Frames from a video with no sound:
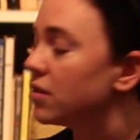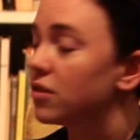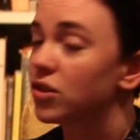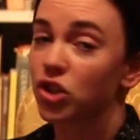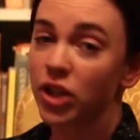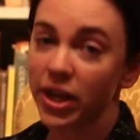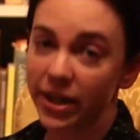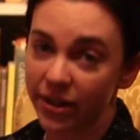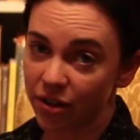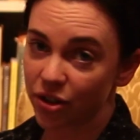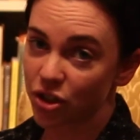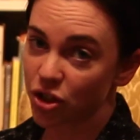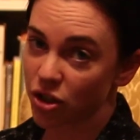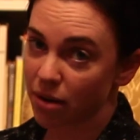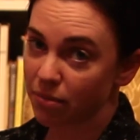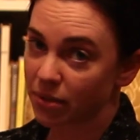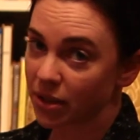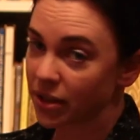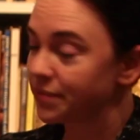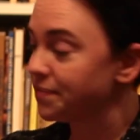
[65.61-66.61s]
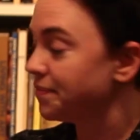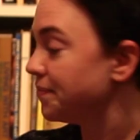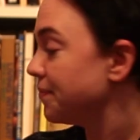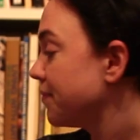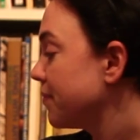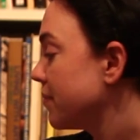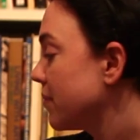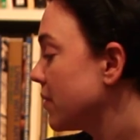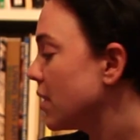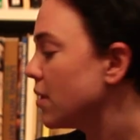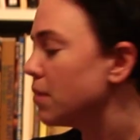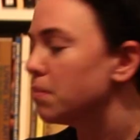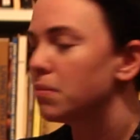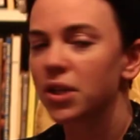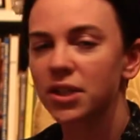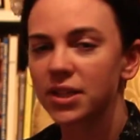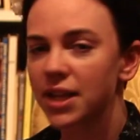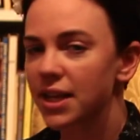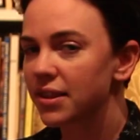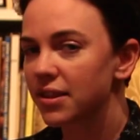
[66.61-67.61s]
Gender Trouble.
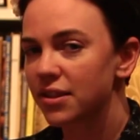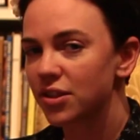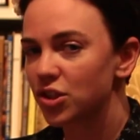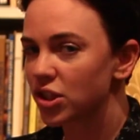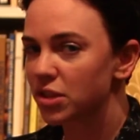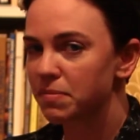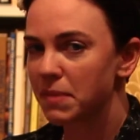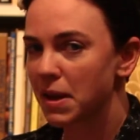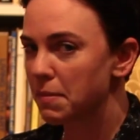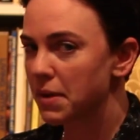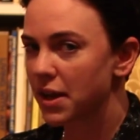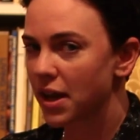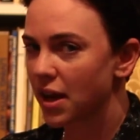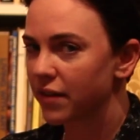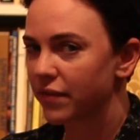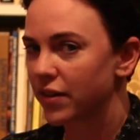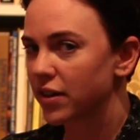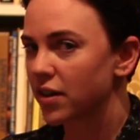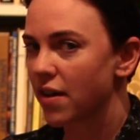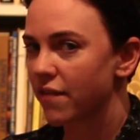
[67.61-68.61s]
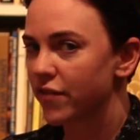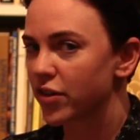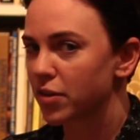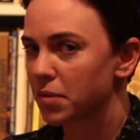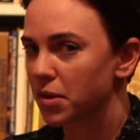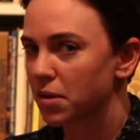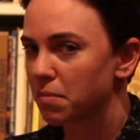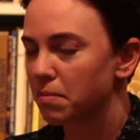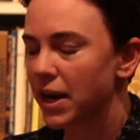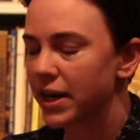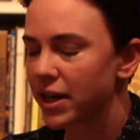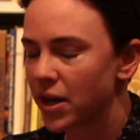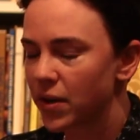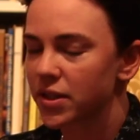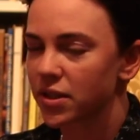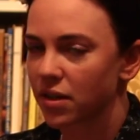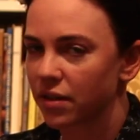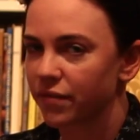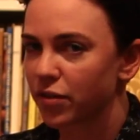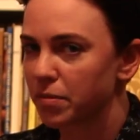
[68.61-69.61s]
Books like this just make me kind of uncomfortable, but I know
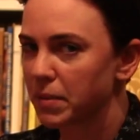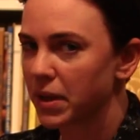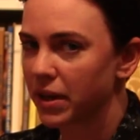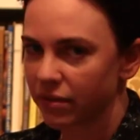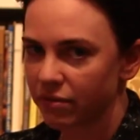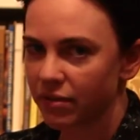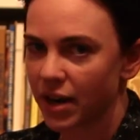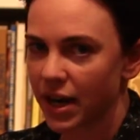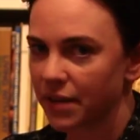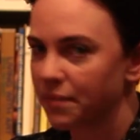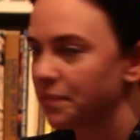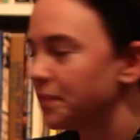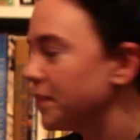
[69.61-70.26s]
it's good for me, right?